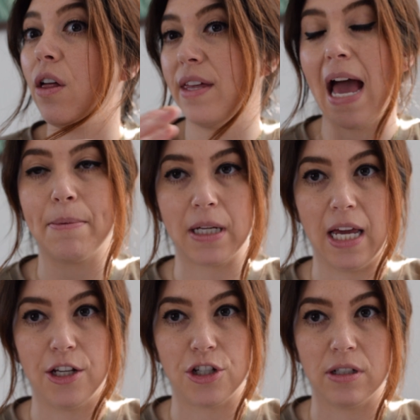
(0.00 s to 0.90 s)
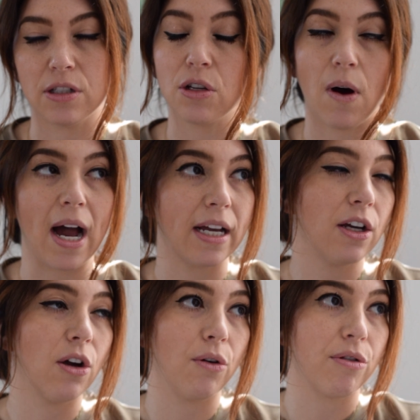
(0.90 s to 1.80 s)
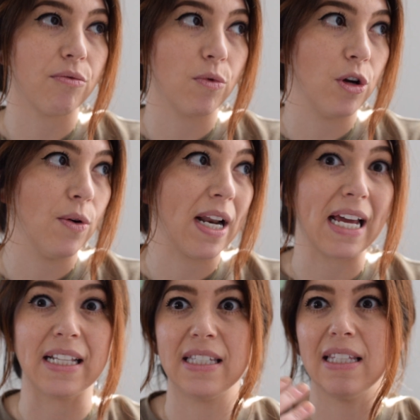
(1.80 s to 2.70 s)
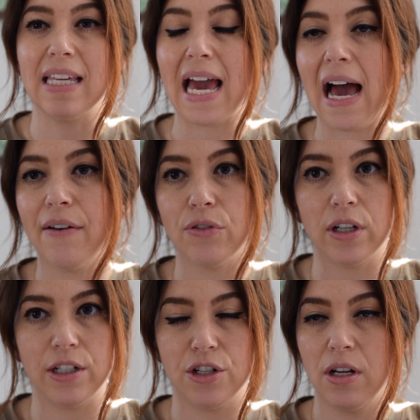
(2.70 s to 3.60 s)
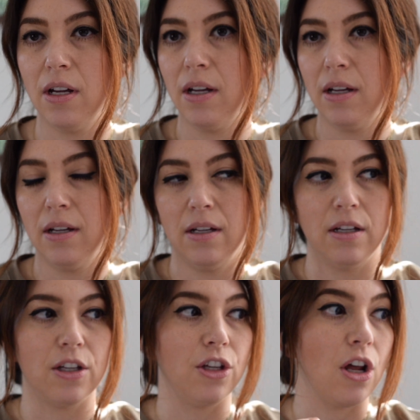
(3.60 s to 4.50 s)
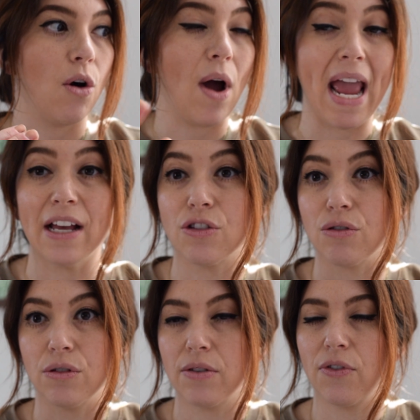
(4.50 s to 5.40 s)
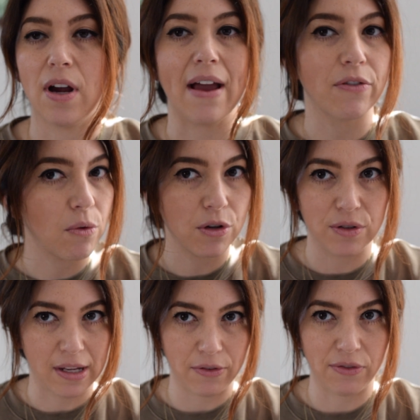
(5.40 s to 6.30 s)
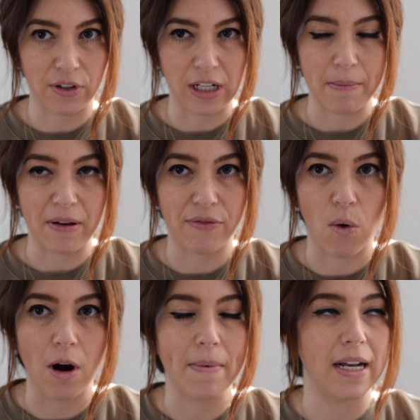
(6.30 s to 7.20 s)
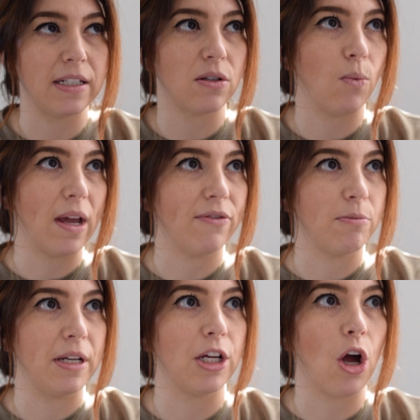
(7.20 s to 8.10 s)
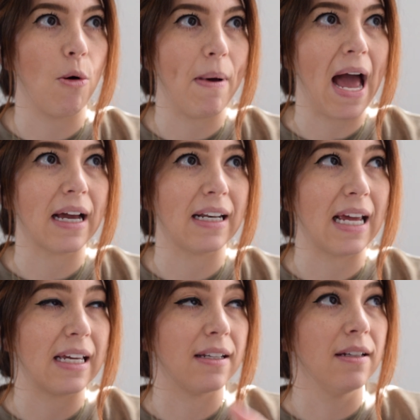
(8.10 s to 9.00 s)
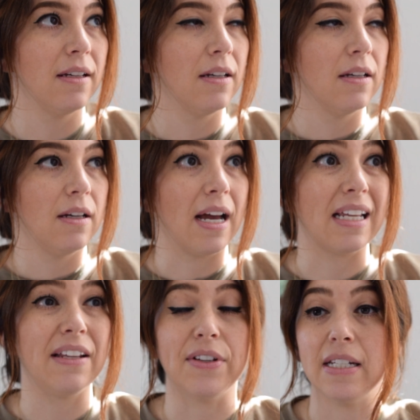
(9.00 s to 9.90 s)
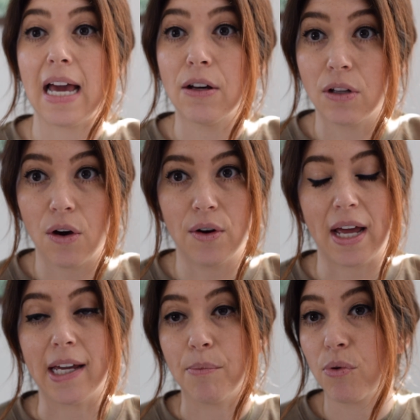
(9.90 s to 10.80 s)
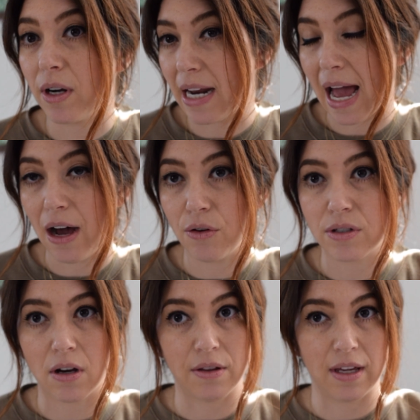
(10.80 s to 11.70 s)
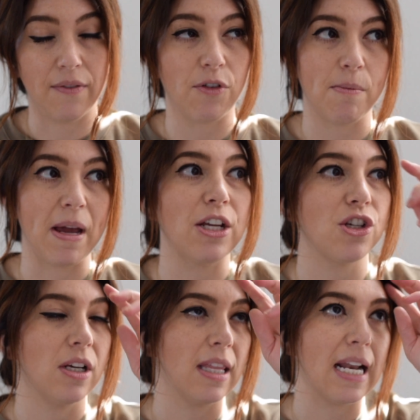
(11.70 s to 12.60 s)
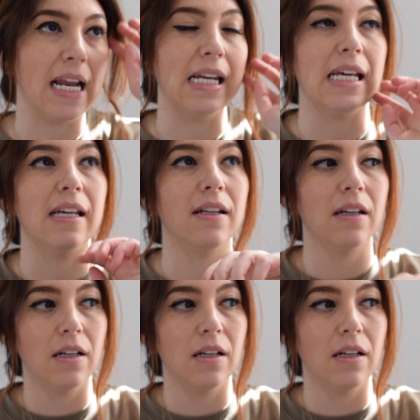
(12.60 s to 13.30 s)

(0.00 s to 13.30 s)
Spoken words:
the applications. So I could go through and I can see the average, answers for everyone who's ever filled out my form. And it's a way for me to go back, and I could even download, I could print out all the information that I need.